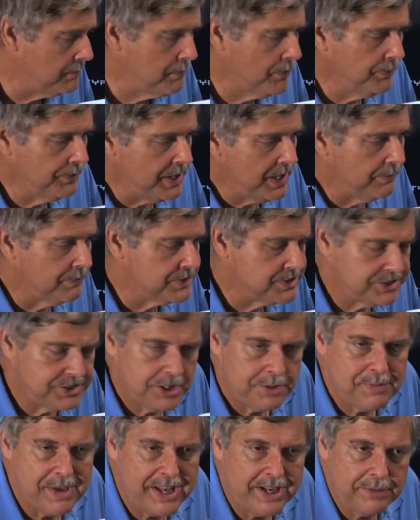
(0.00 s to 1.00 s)
They both have a
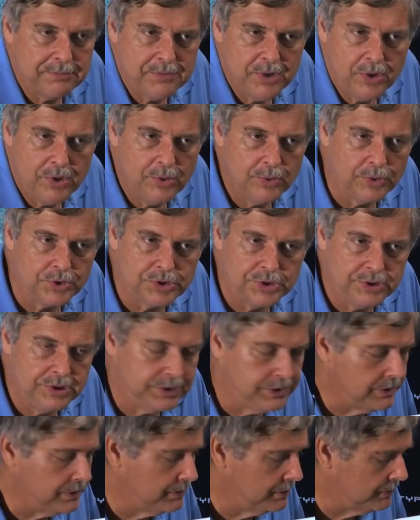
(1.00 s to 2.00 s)
cinematic mode, or
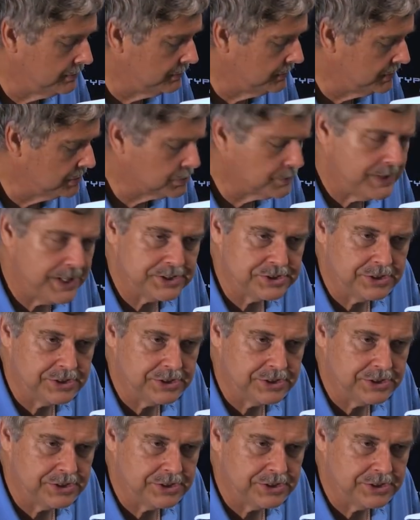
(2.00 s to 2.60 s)
this